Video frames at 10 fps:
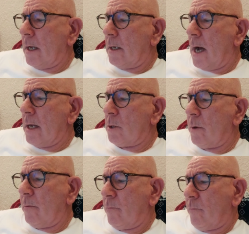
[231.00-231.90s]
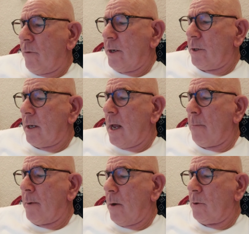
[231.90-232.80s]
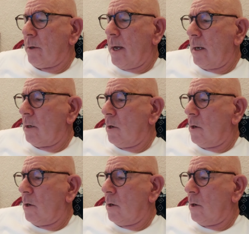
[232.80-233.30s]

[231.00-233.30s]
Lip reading: it again as we reached the net post on our